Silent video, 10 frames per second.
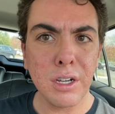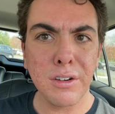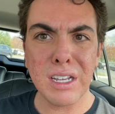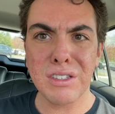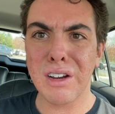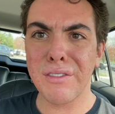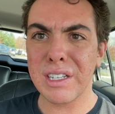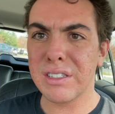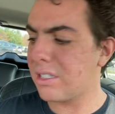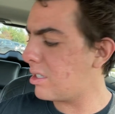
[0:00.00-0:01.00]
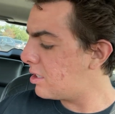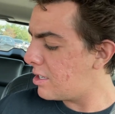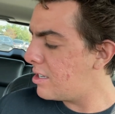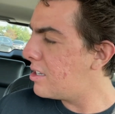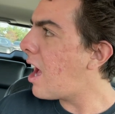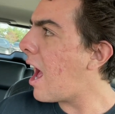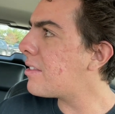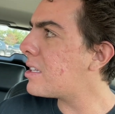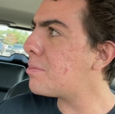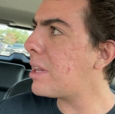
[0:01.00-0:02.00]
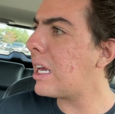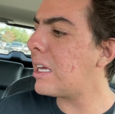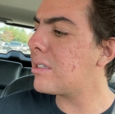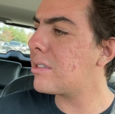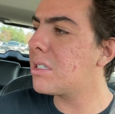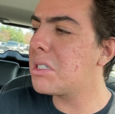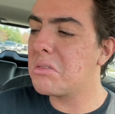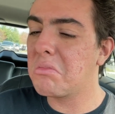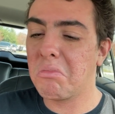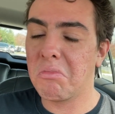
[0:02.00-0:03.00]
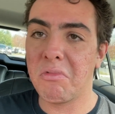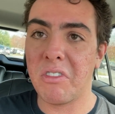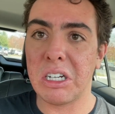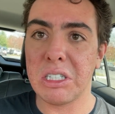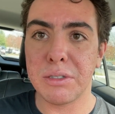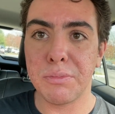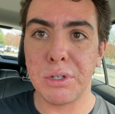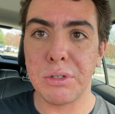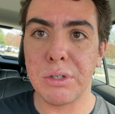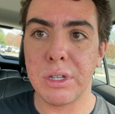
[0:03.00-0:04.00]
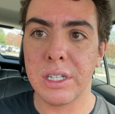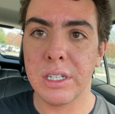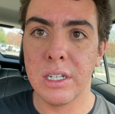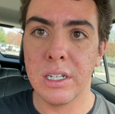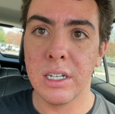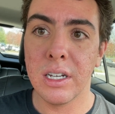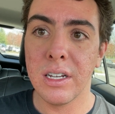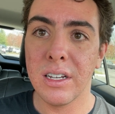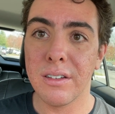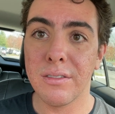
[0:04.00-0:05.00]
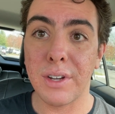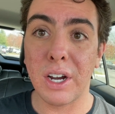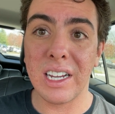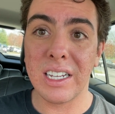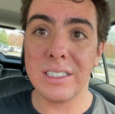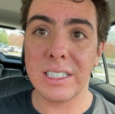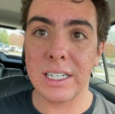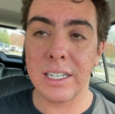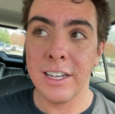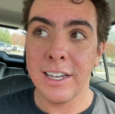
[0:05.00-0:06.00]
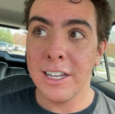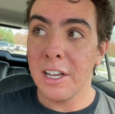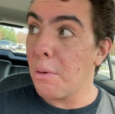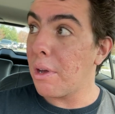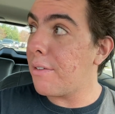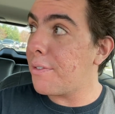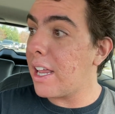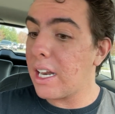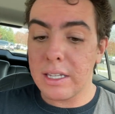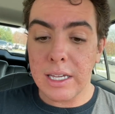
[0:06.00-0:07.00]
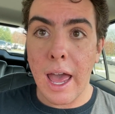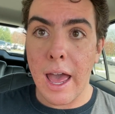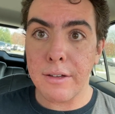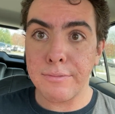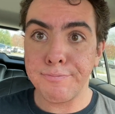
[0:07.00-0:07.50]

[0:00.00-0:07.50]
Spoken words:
Great service at this place. Very smooth. Very easy. We don't feel anything yet.